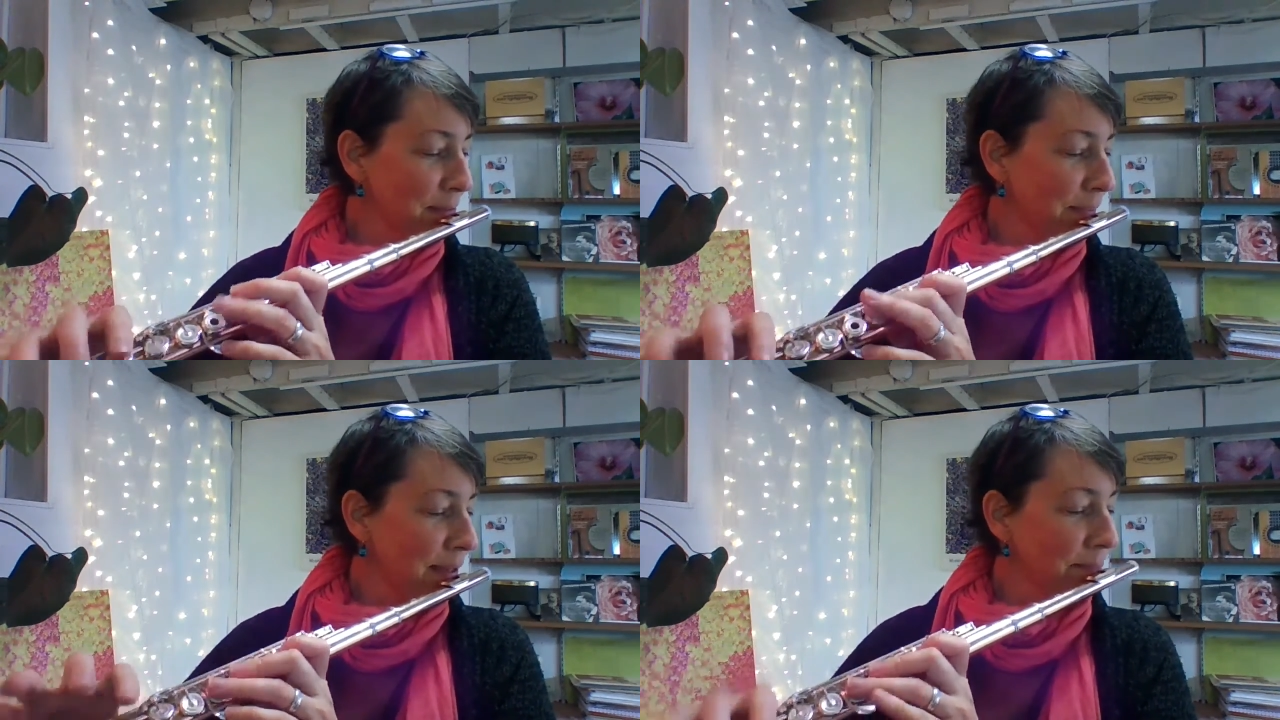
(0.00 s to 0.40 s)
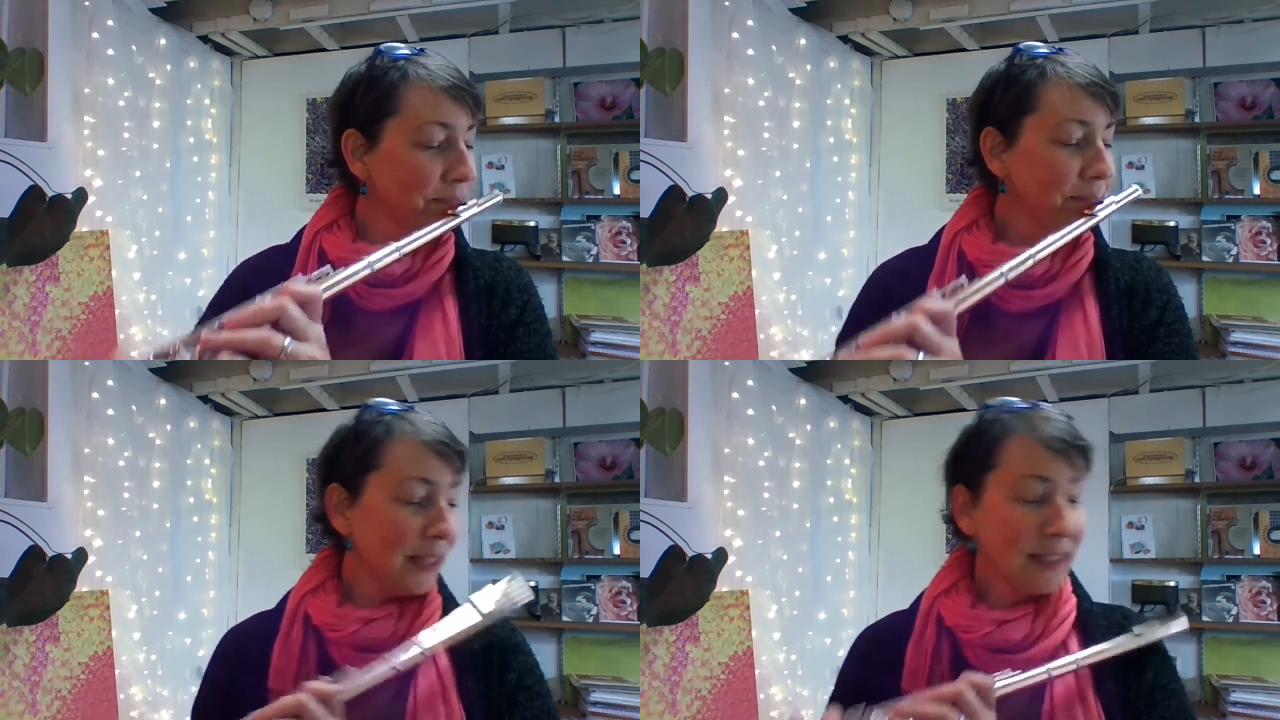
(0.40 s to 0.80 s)
but
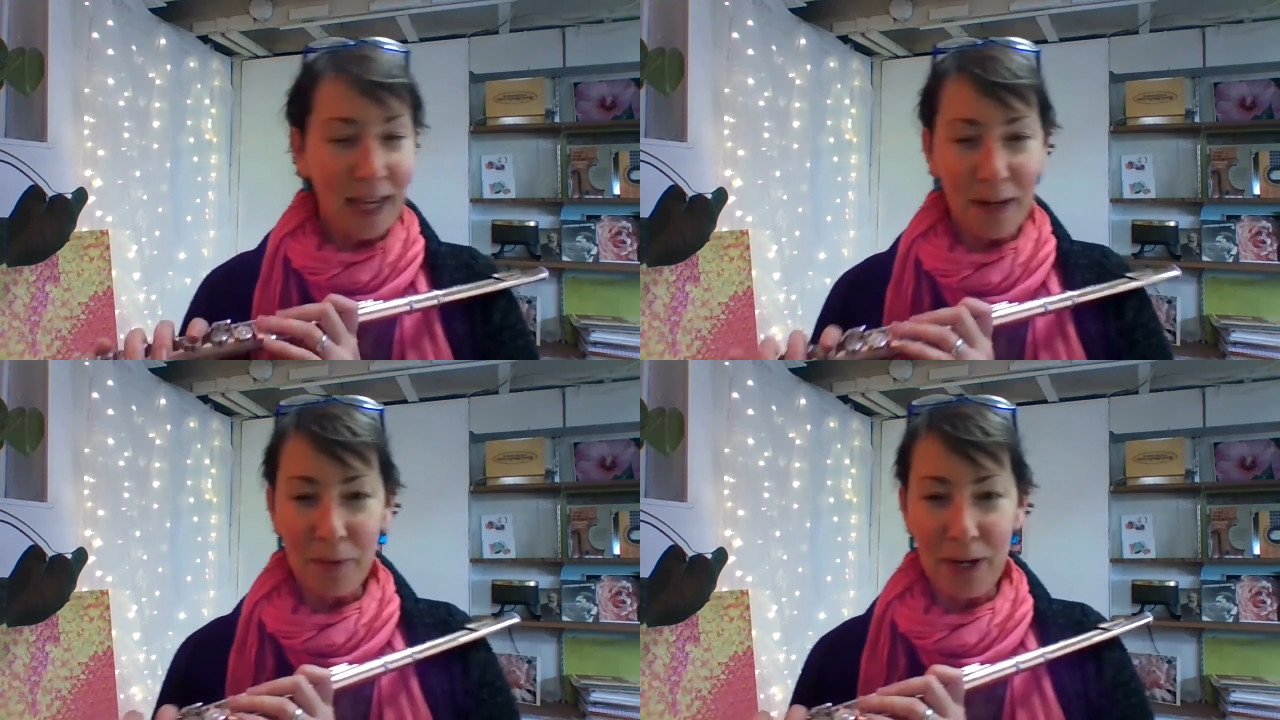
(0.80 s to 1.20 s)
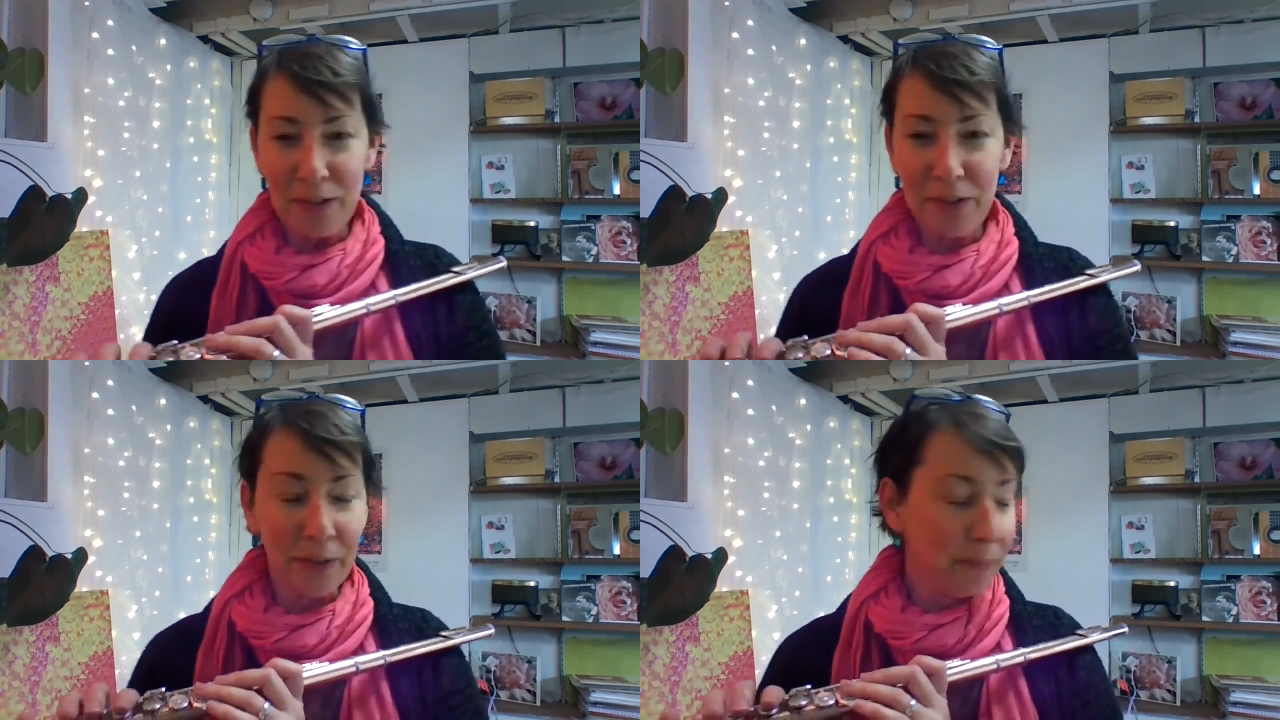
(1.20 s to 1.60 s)
that's kind of what I
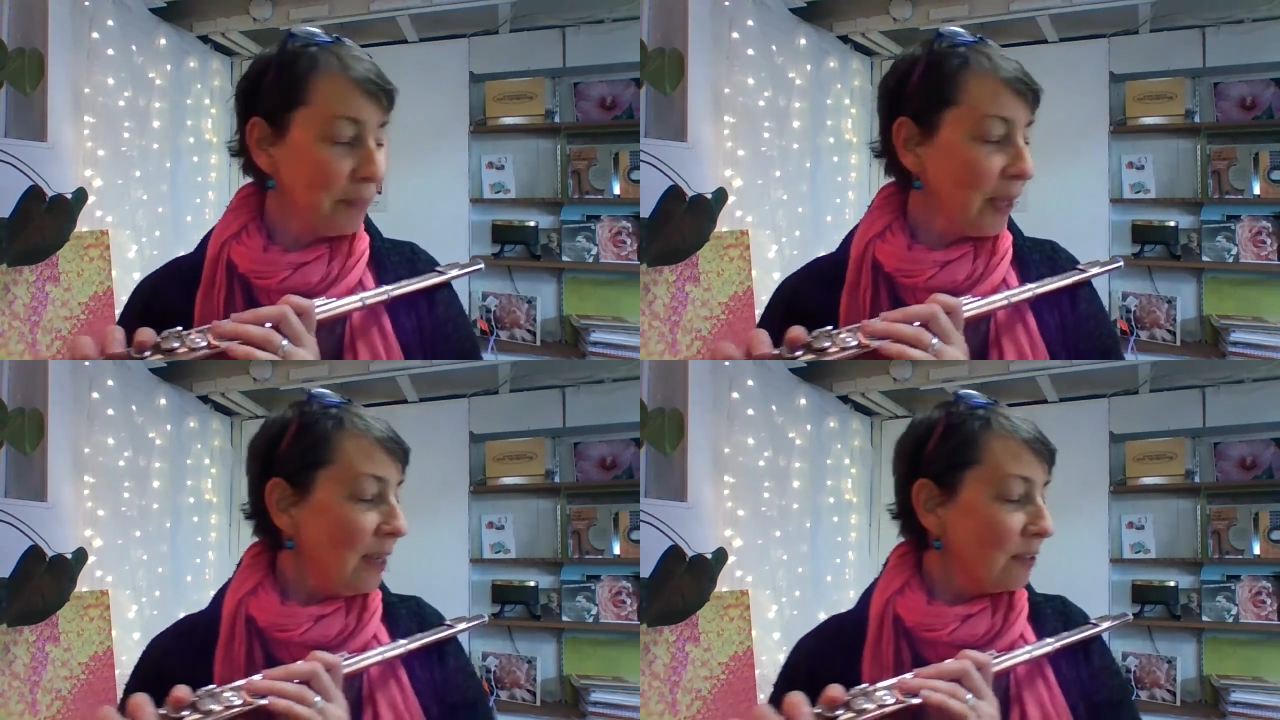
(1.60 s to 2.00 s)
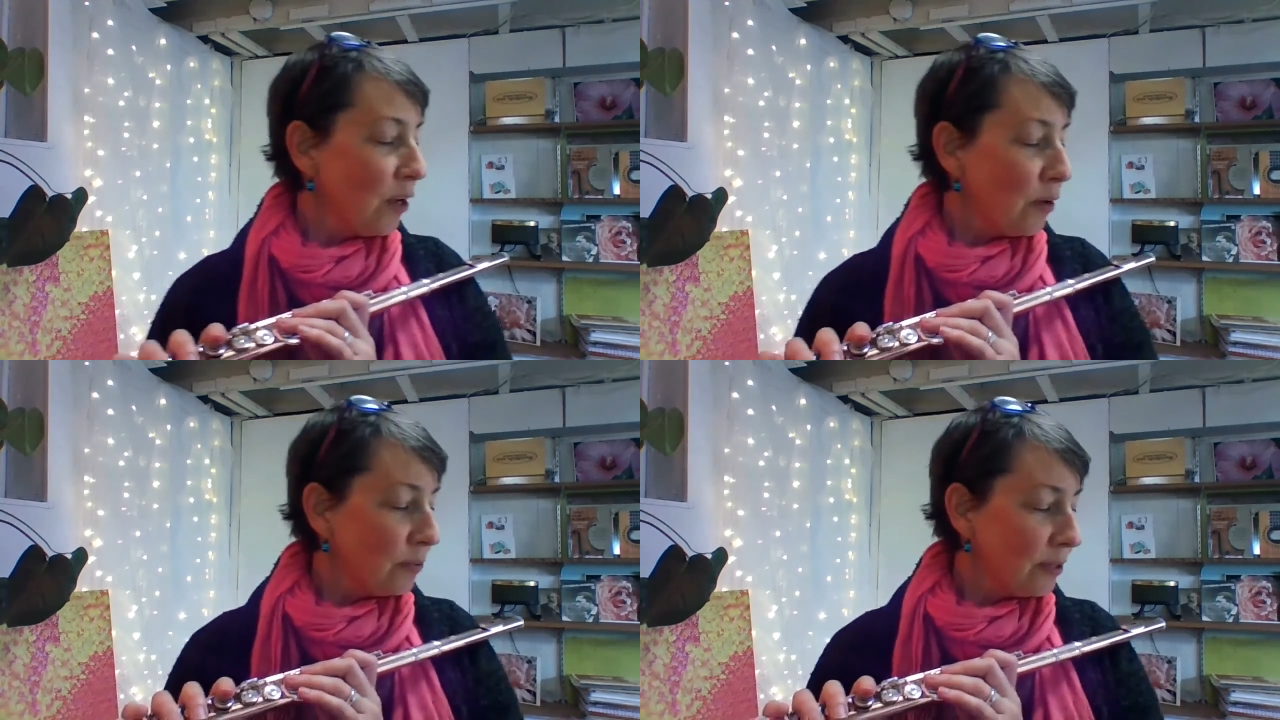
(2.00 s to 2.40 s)
do.
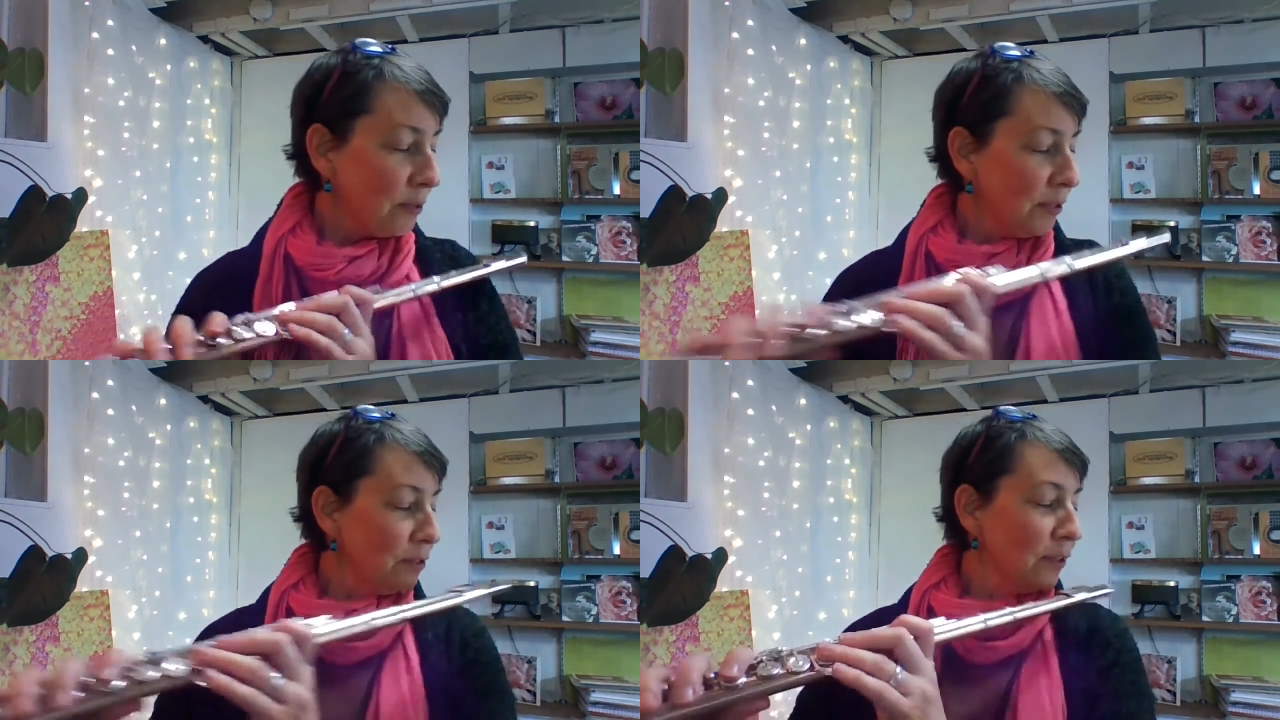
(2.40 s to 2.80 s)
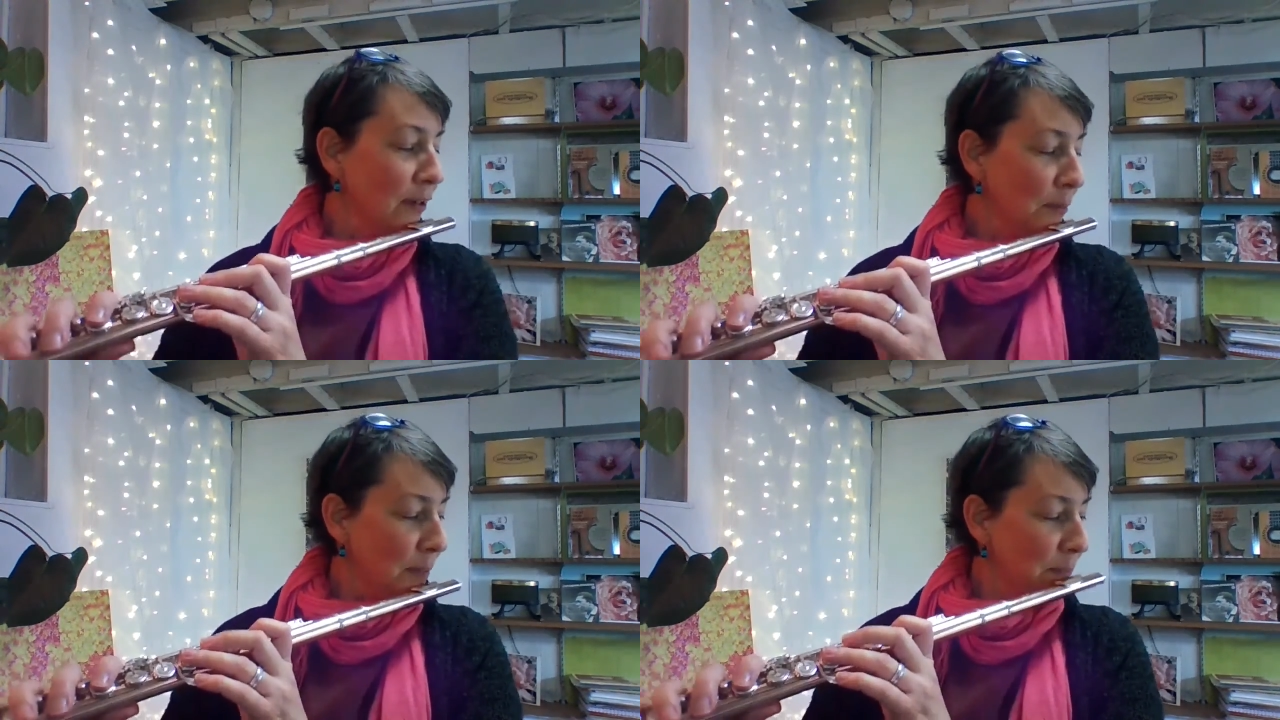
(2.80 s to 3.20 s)
So see what you can come up